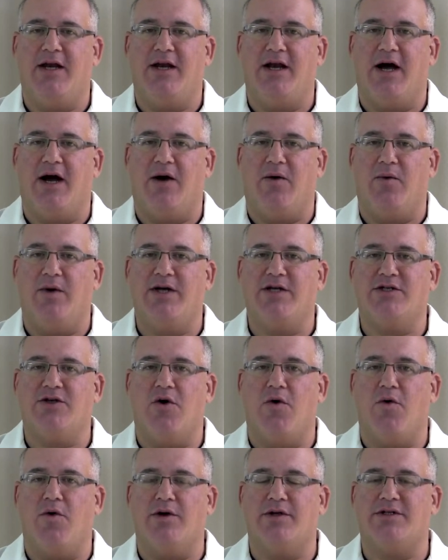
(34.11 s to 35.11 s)
Now, what is
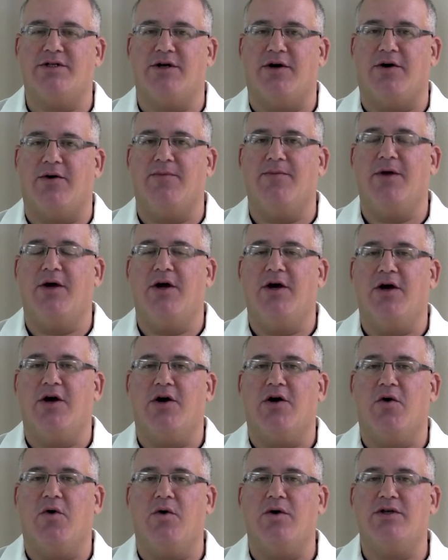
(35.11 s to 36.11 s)
cortisol?
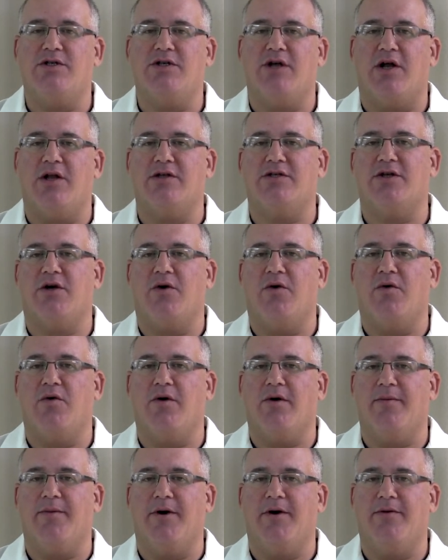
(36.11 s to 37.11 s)
Cortisol is a
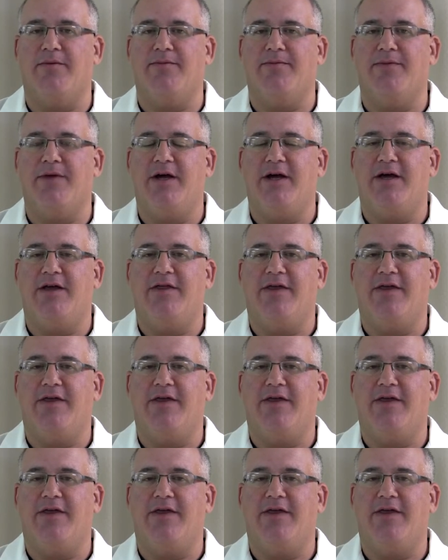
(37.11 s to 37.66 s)
hormone